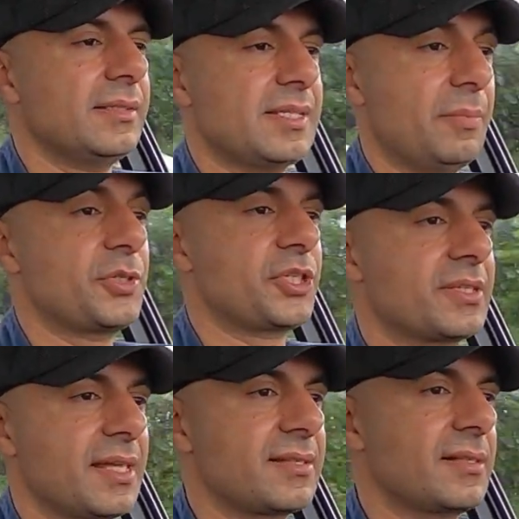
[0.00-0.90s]
temperature
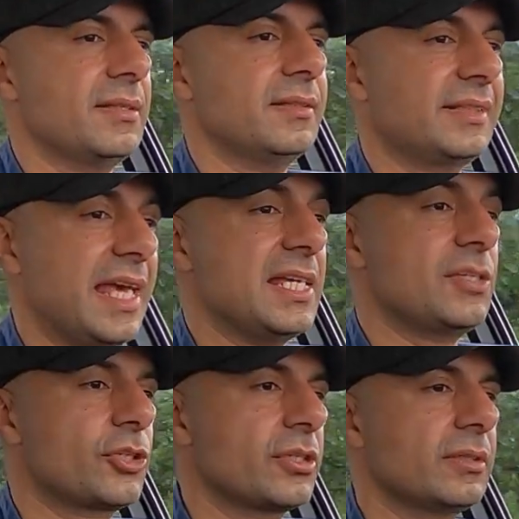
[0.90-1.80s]
sensor
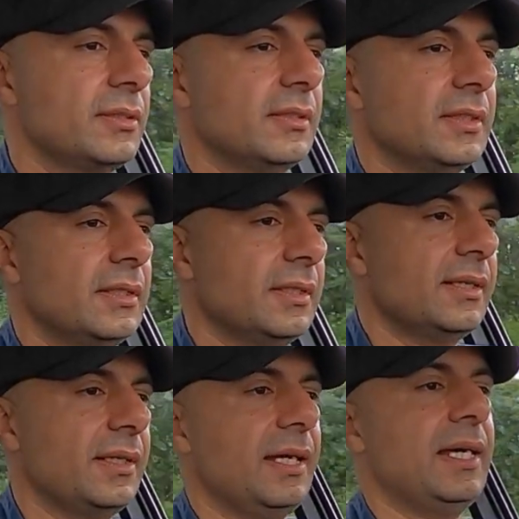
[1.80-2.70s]
gauge,
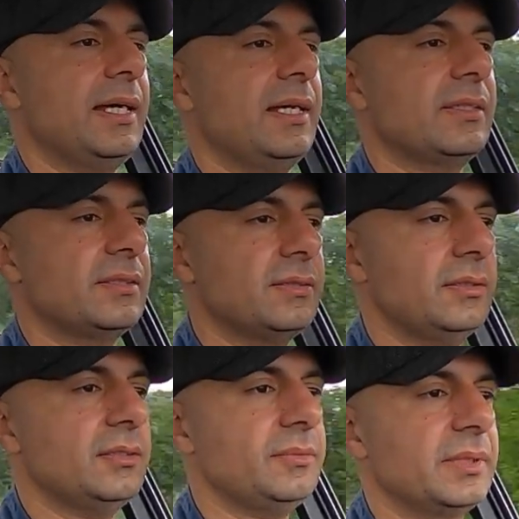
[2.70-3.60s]
and
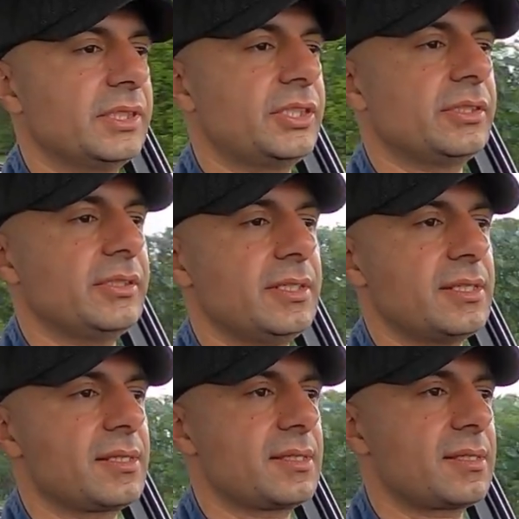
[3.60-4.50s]
oh my
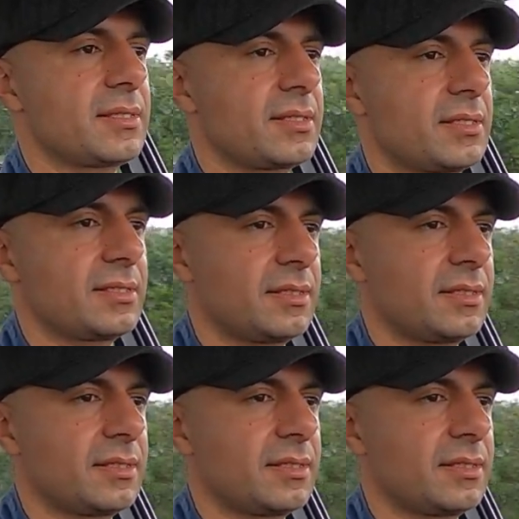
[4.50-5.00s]
goodness,